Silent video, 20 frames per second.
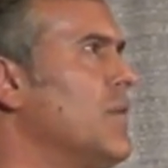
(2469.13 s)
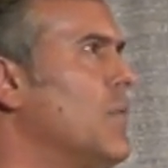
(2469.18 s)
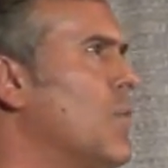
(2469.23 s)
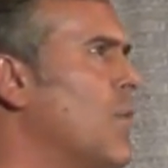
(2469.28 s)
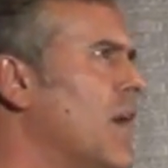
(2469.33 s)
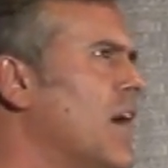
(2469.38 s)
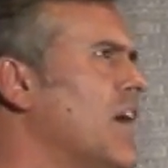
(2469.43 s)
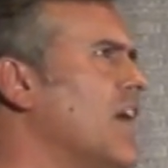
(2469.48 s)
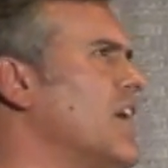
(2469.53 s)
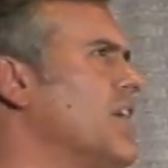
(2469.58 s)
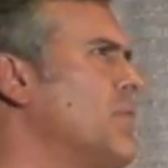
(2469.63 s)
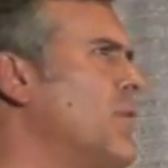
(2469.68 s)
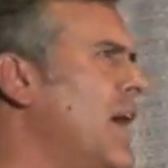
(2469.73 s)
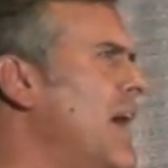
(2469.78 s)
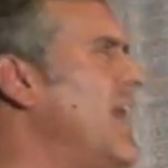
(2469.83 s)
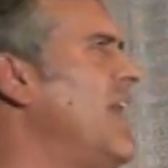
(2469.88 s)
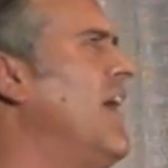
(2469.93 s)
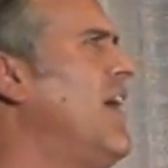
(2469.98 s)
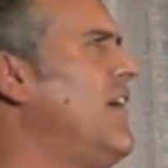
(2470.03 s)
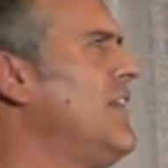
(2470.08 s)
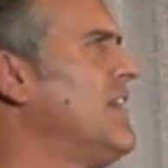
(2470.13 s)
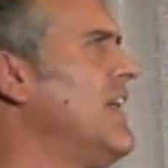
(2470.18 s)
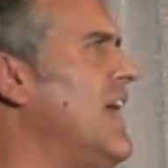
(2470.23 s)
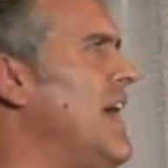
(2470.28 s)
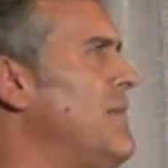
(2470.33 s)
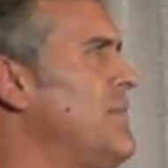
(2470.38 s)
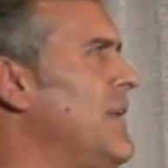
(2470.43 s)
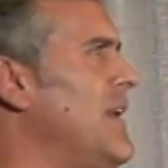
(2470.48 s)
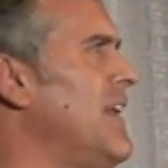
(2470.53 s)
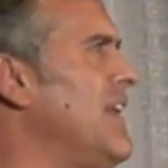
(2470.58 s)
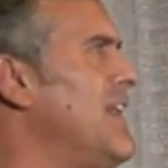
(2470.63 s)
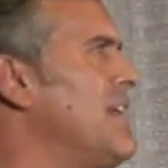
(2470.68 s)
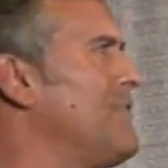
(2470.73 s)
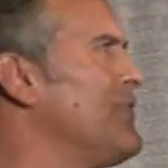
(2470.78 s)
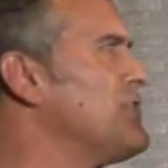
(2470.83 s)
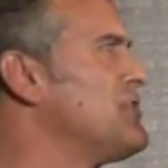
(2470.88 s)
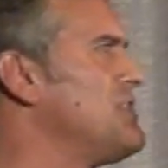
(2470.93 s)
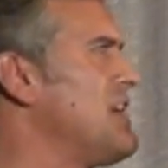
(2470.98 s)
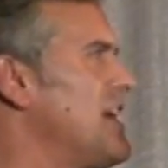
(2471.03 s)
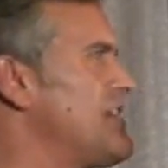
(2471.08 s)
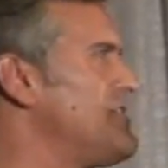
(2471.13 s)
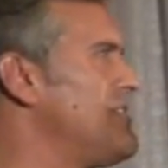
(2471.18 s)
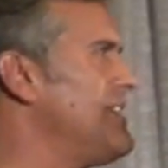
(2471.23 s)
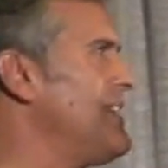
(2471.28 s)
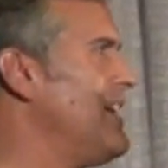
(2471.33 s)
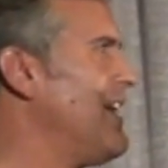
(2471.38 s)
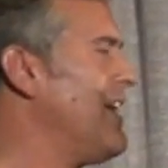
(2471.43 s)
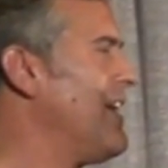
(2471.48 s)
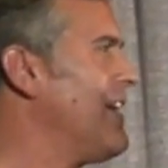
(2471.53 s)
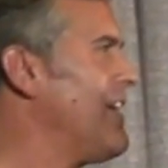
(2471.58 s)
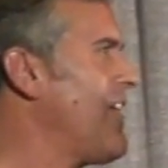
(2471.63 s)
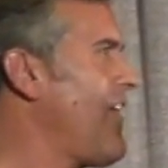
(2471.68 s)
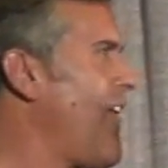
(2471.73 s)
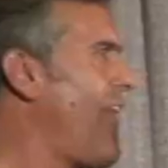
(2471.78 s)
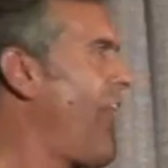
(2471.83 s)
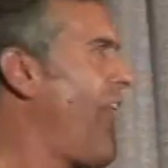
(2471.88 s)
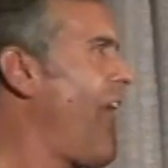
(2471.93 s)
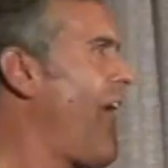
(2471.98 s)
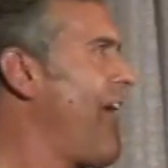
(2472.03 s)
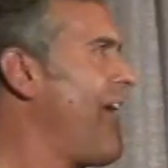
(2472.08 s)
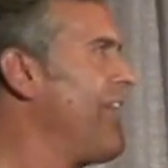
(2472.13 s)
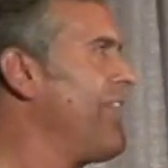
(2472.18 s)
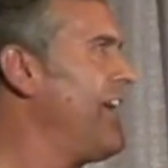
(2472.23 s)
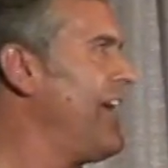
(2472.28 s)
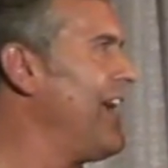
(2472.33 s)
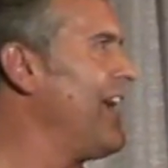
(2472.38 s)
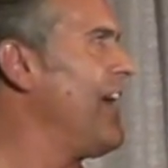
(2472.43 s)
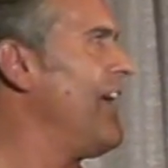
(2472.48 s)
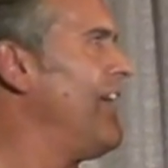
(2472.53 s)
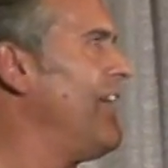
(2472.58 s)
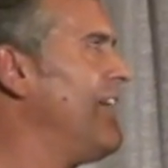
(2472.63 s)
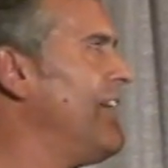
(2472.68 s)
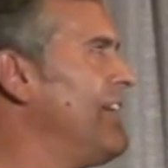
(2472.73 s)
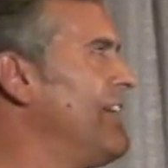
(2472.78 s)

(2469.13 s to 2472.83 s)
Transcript: Where? Wait, hold on. I'm in a different section here. There you go.